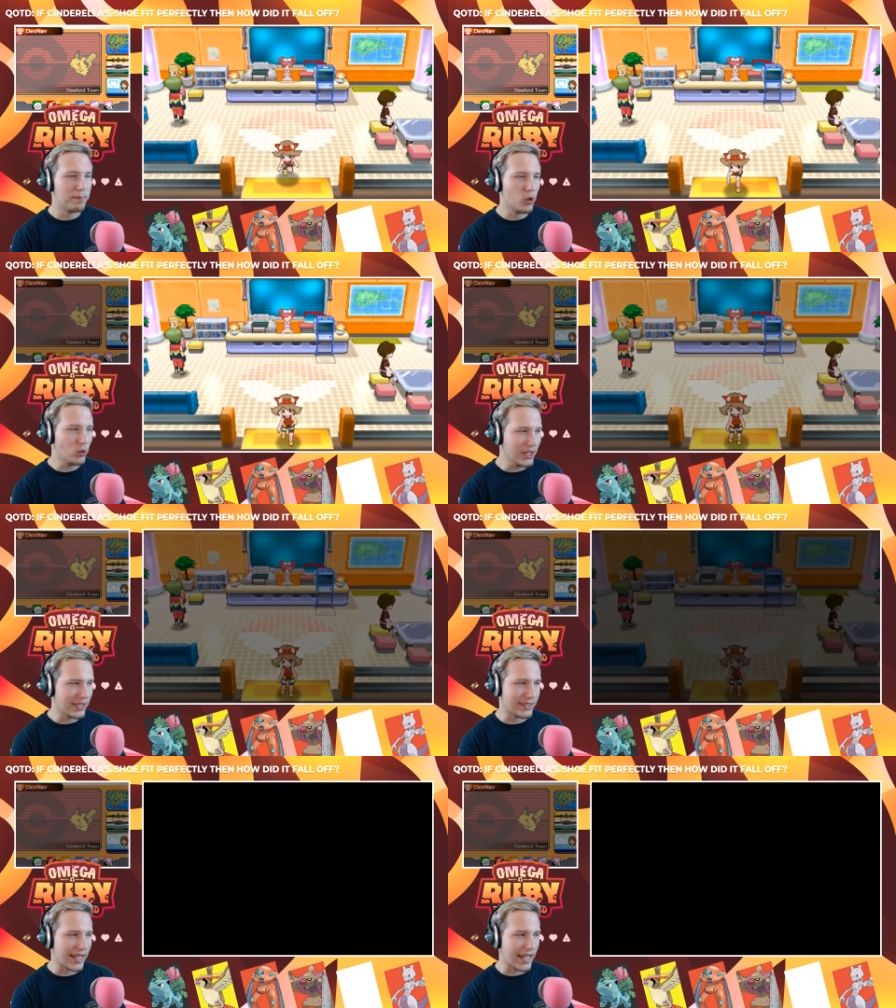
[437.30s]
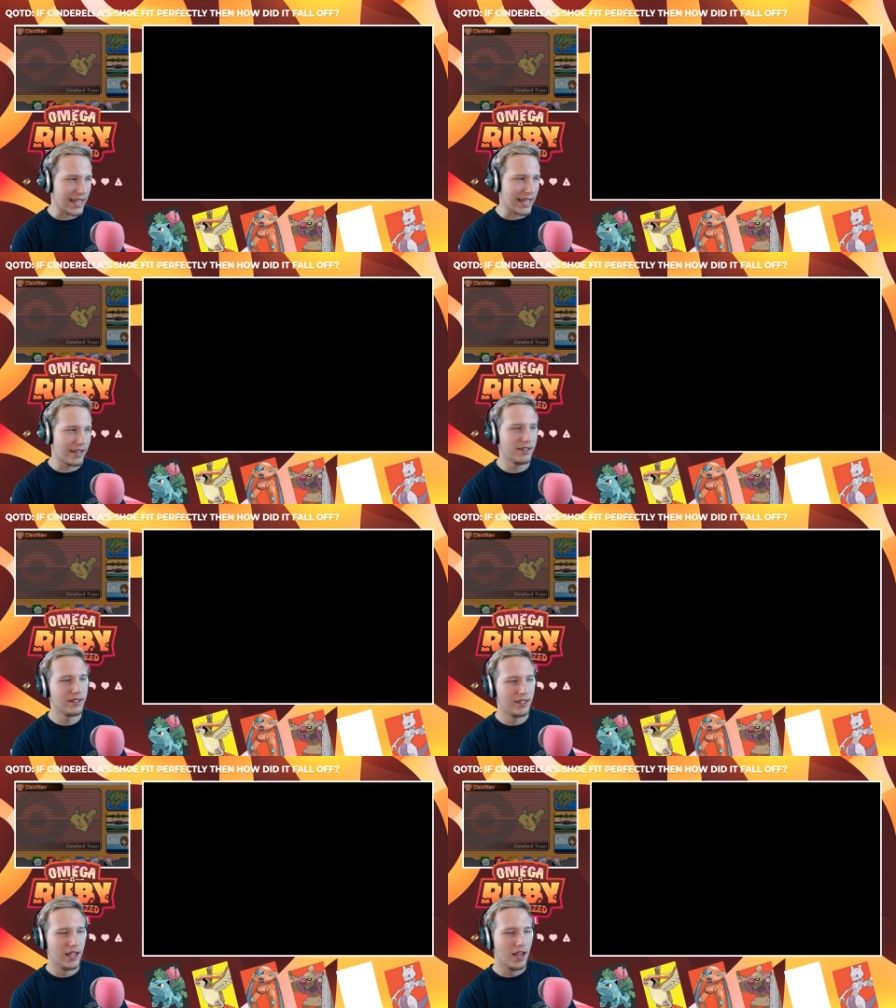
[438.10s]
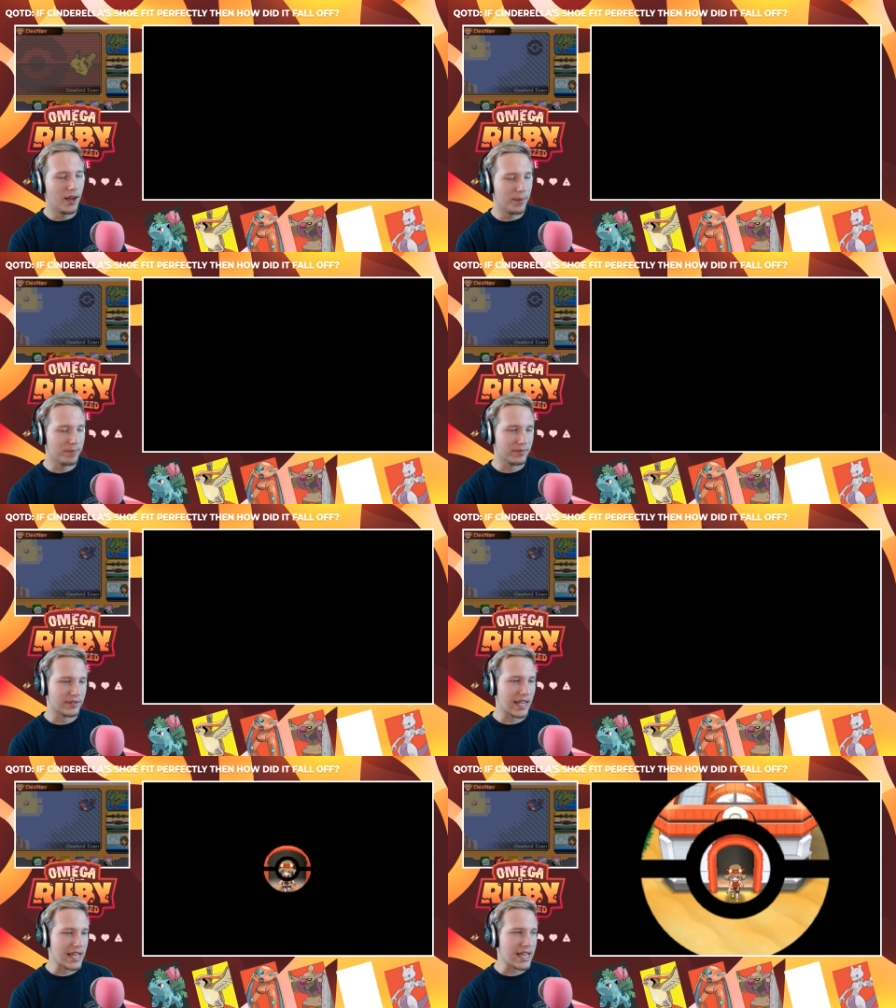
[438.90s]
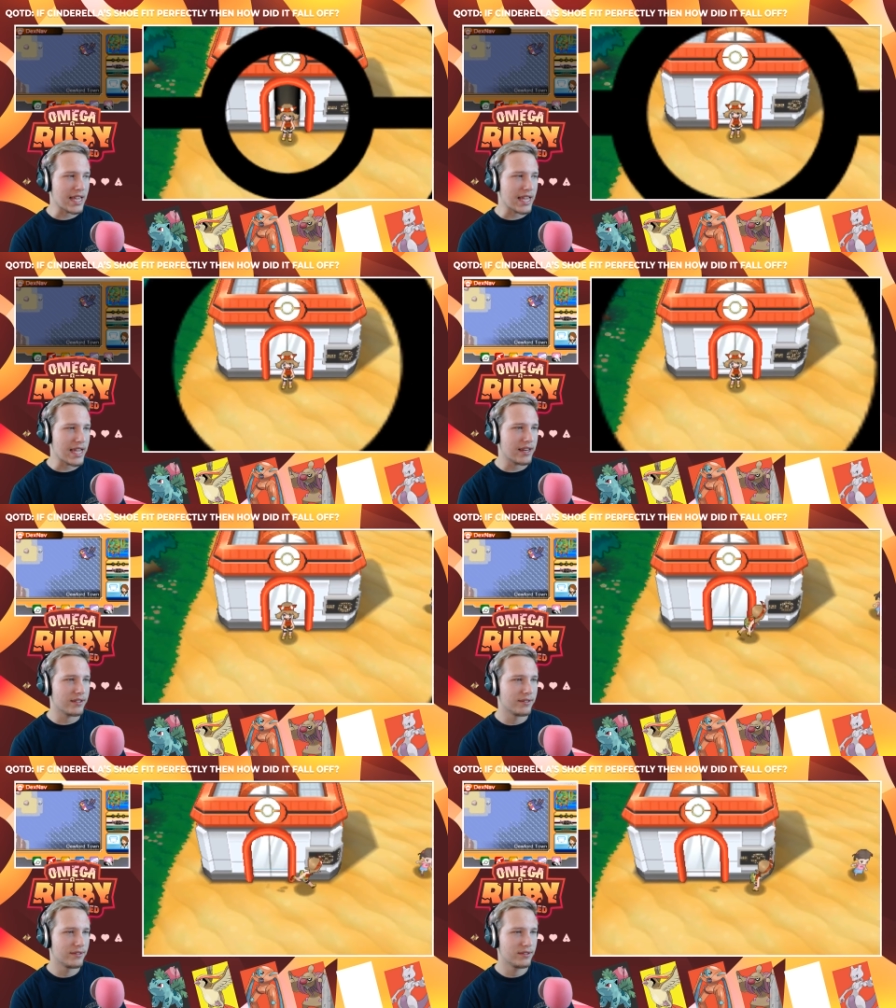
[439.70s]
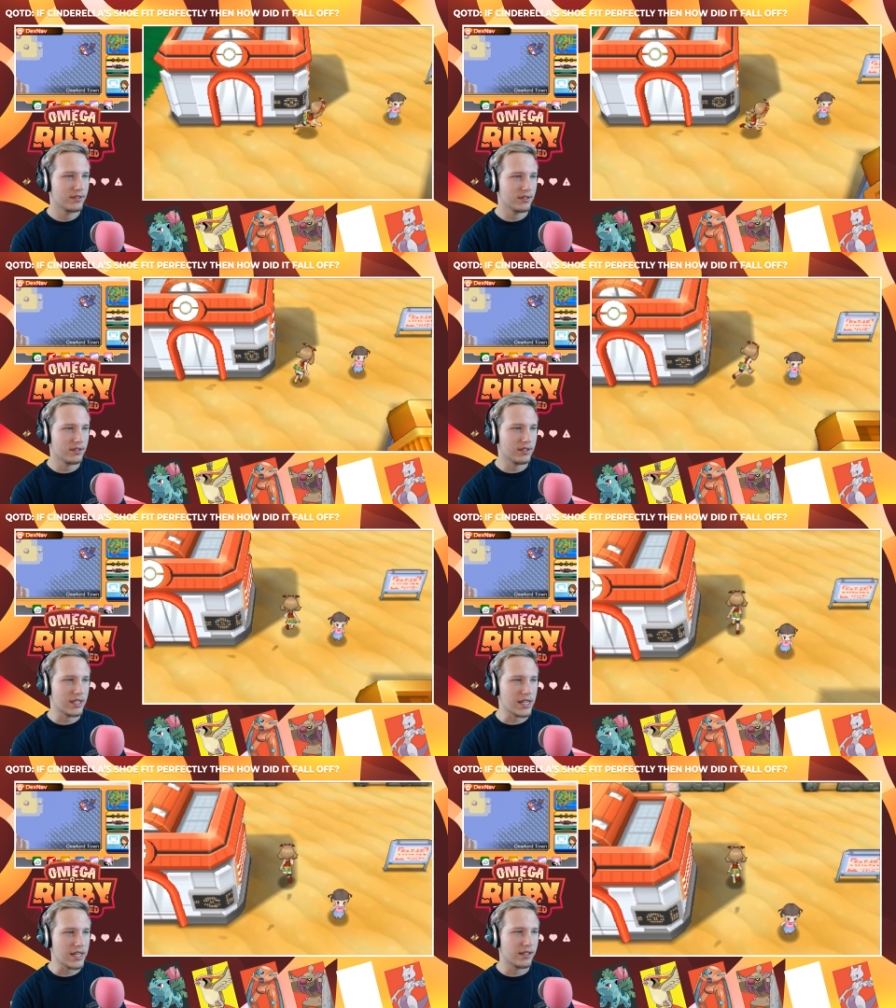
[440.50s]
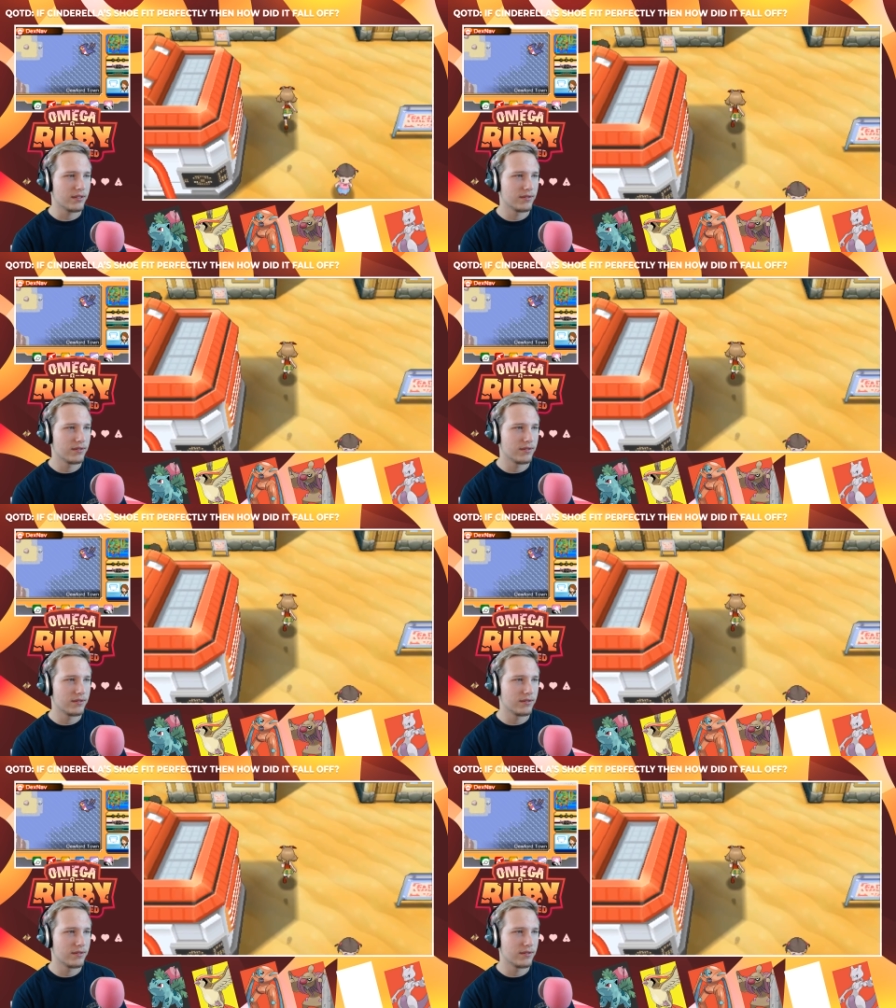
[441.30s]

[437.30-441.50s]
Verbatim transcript: bowling dead. I'm dead. Dead.